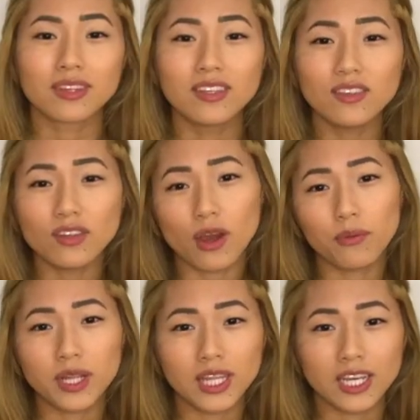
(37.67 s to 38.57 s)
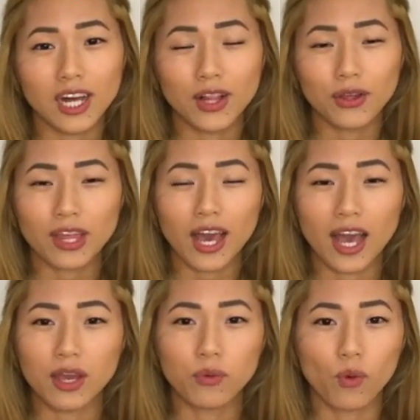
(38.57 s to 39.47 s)
this is not really the color that
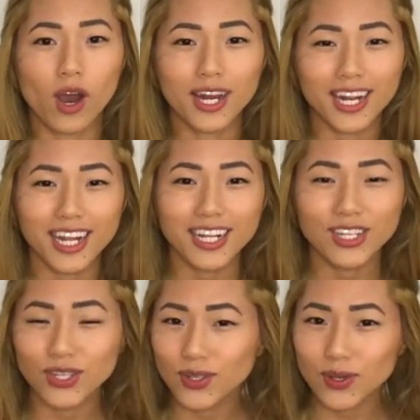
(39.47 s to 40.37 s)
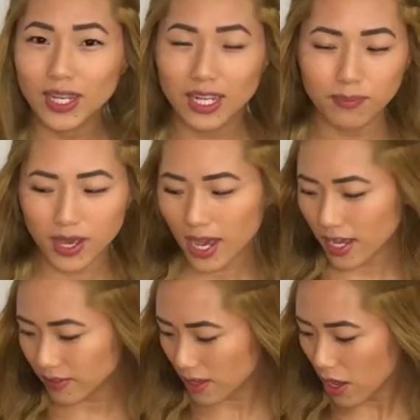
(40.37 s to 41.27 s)
I wanted it to end up
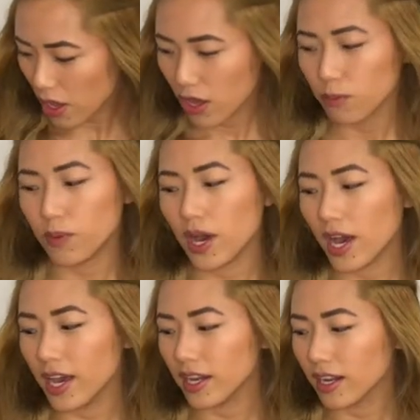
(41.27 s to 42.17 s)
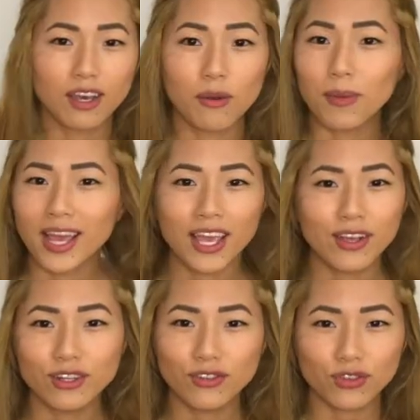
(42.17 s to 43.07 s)
as, but my
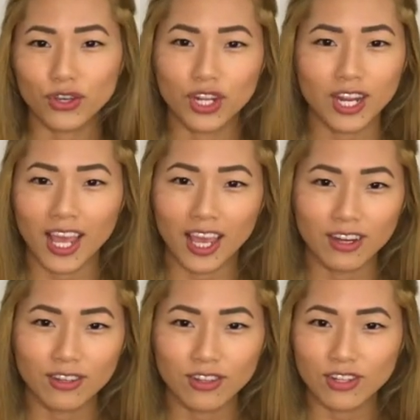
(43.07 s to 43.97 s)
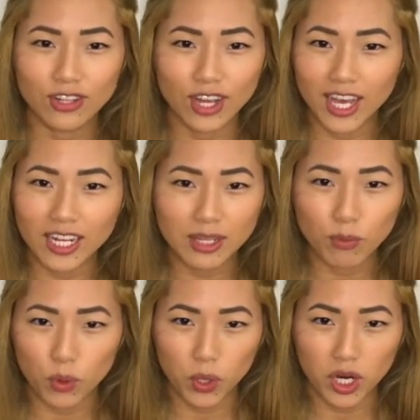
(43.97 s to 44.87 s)
hair just couldn't handle any
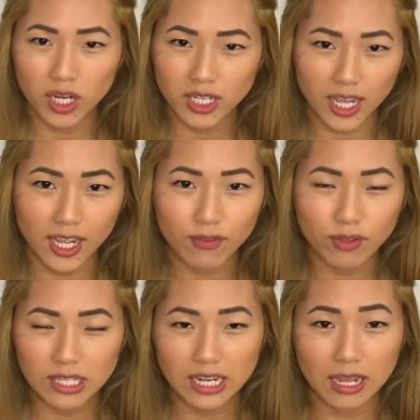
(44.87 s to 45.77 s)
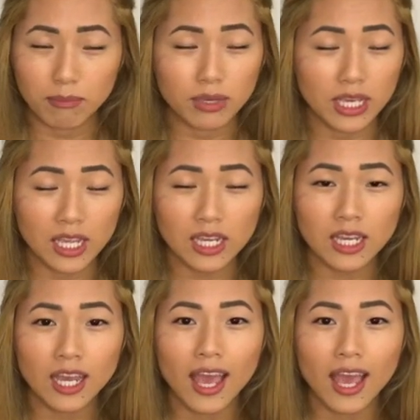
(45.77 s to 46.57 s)
more dyeing for the time being.